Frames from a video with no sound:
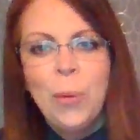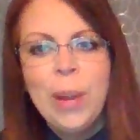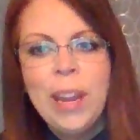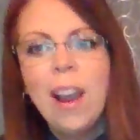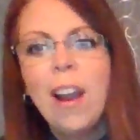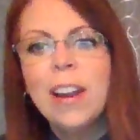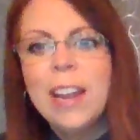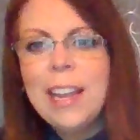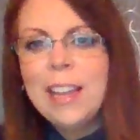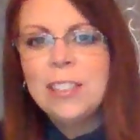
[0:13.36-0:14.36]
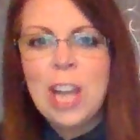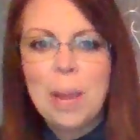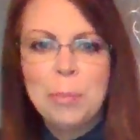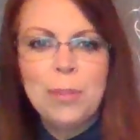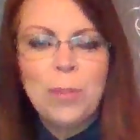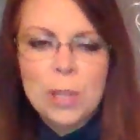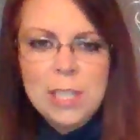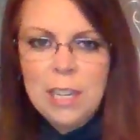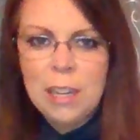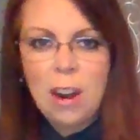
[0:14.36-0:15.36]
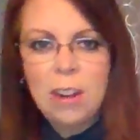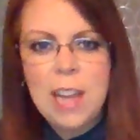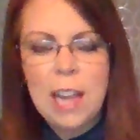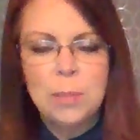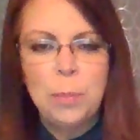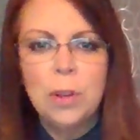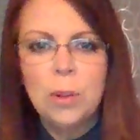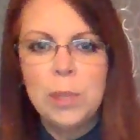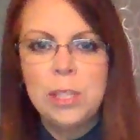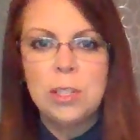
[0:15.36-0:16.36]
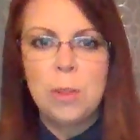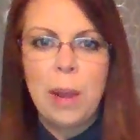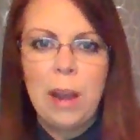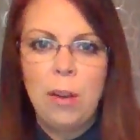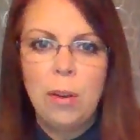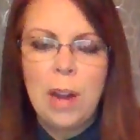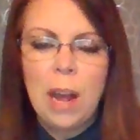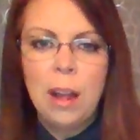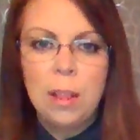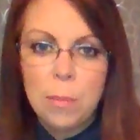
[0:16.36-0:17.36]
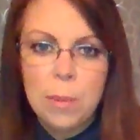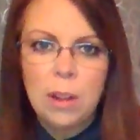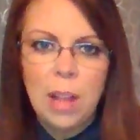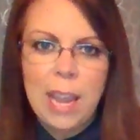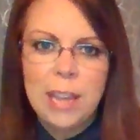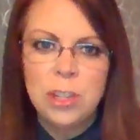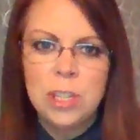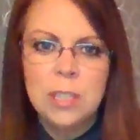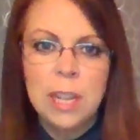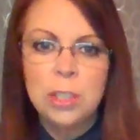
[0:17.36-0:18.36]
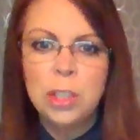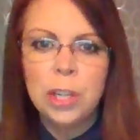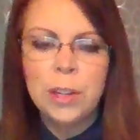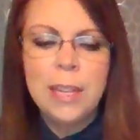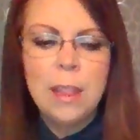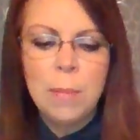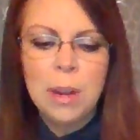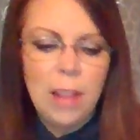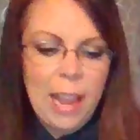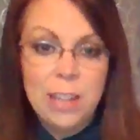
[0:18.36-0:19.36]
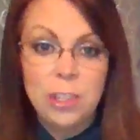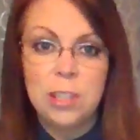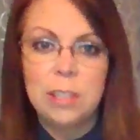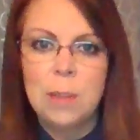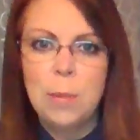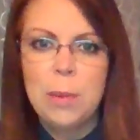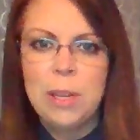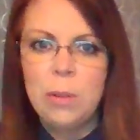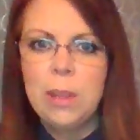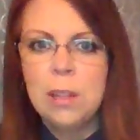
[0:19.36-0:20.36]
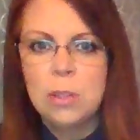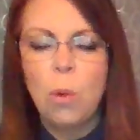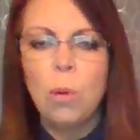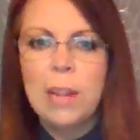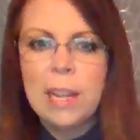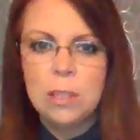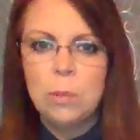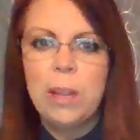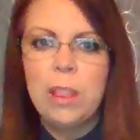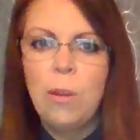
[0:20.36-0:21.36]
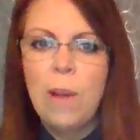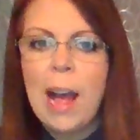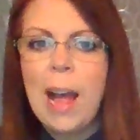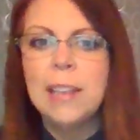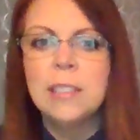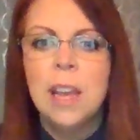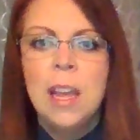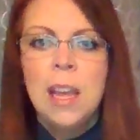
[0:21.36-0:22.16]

We are in chapter 14 in our textbook, which is about the Middle Ages. And during the Middle Ages, I'm going to be doing this whole lesson with you guys.